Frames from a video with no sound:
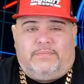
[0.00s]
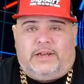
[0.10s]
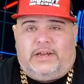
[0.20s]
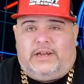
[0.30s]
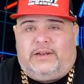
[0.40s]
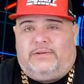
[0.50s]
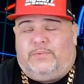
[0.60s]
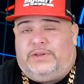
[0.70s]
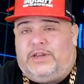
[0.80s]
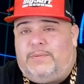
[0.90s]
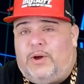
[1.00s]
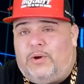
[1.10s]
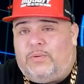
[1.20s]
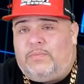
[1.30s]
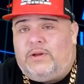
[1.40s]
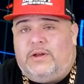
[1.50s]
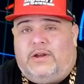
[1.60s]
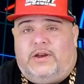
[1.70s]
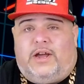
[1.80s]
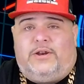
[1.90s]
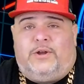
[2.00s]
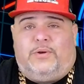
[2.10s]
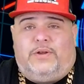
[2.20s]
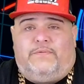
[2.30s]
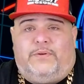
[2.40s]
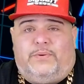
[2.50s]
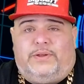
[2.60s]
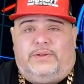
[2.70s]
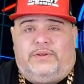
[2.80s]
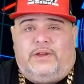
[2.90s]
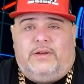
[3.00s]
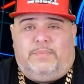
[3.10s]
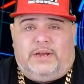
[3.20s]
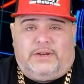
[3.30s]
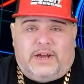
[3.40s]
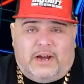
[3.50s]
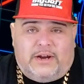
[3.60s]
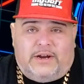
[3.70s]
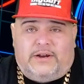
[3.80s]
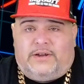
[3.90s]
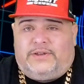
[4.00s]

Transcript: And we sent him home, not knowing if it was being tired,